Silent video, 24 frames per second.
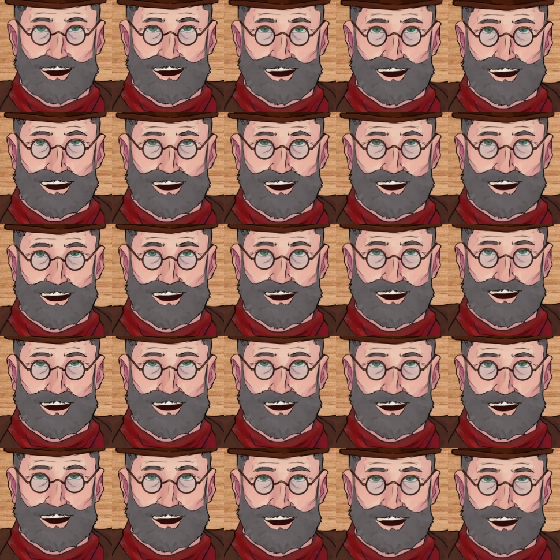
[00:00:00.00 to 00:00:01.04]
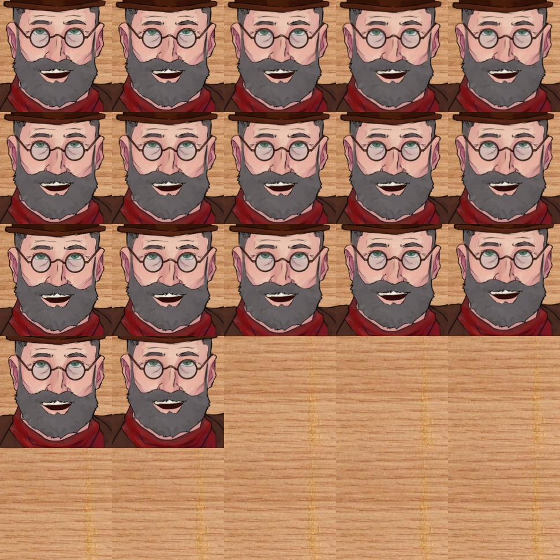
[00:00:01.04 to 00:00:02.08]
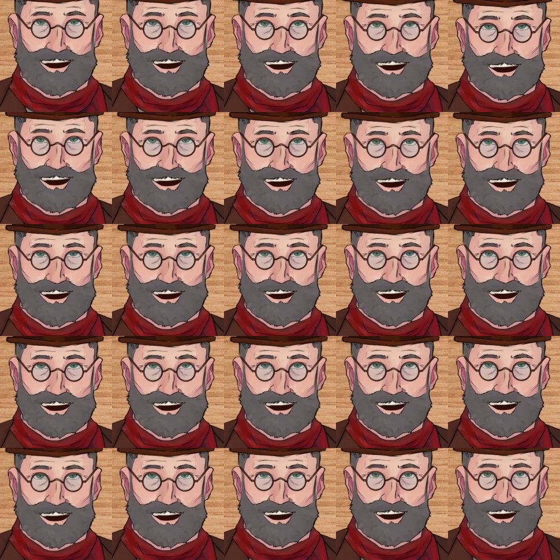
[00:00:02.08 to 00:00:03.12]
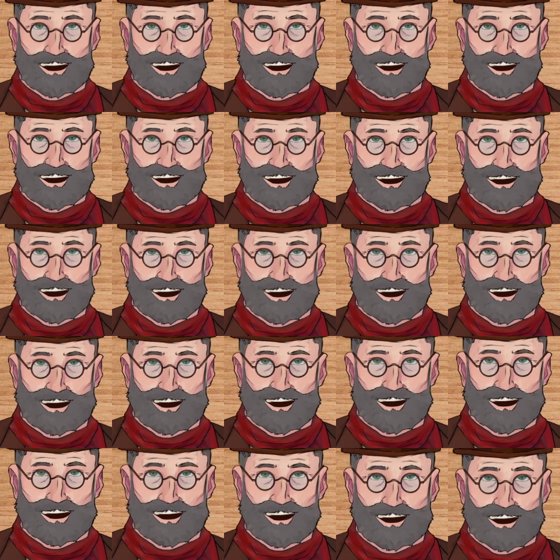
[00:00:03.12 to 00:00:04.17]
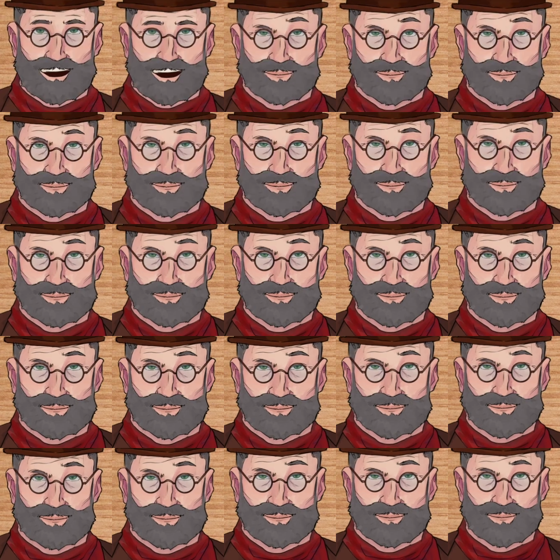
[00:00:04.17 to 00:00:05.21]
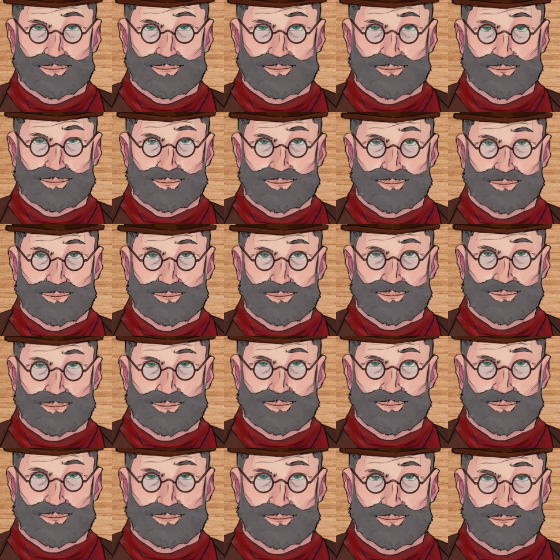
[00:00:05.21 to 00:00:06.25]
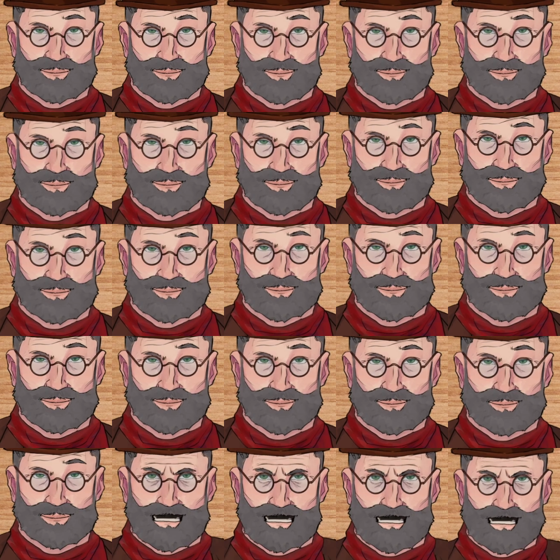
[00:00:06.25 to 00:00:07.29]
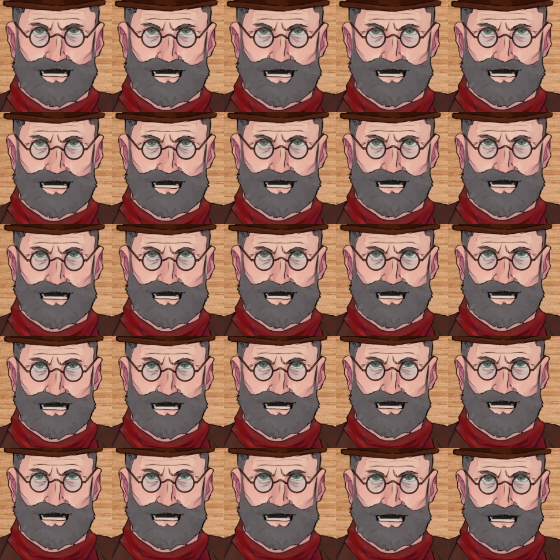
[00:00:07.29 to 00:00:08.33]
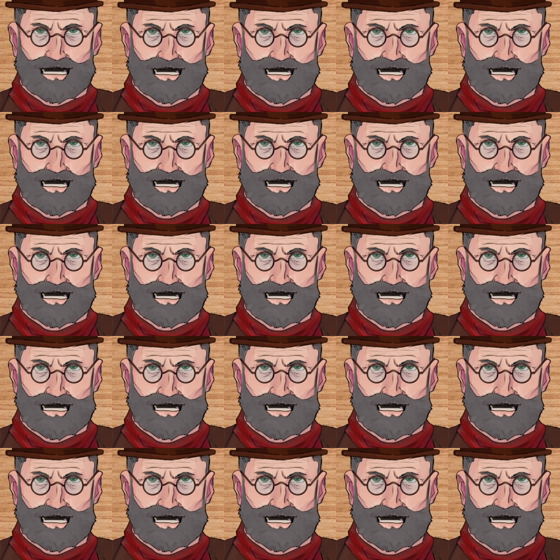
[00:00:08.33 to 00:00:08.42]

released after two delays. Yes, my video is two days late. That's because I wanted to make sure this video is the best it could be. Before we jump in,